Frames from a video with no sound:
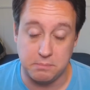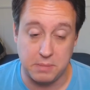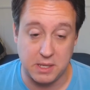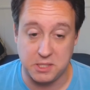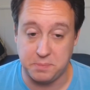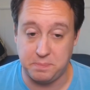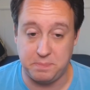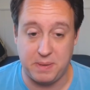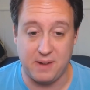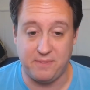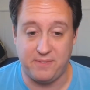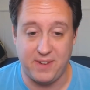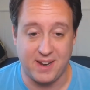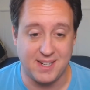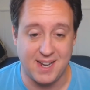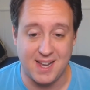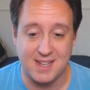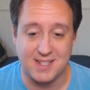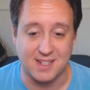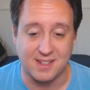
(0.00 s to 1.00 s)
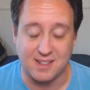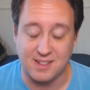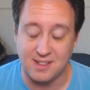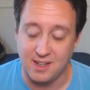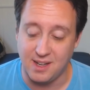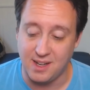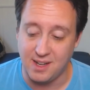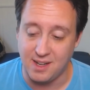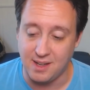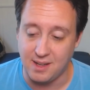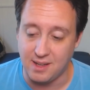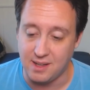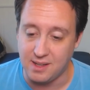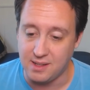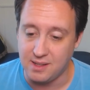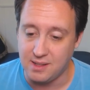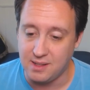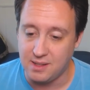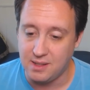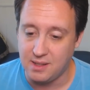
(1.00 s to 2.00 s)
It's been fantastic.
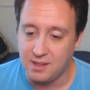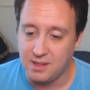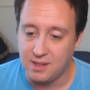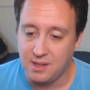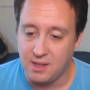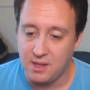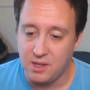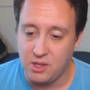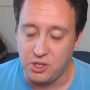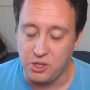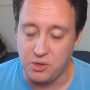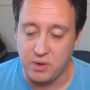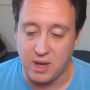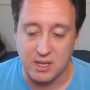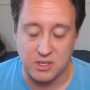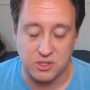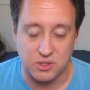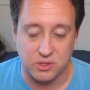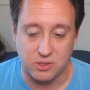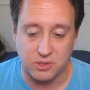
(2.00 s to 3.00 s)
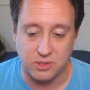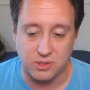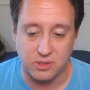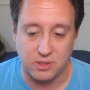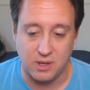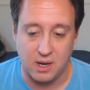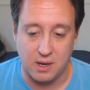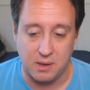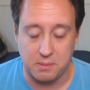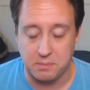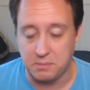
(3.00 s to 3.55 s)
You guys you're